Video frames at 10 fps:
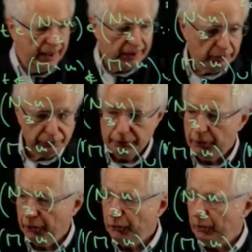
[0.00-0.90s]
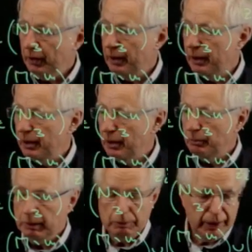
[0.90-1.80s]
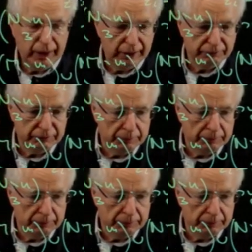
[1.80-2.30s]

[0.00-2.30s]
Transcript: And of course, we will have,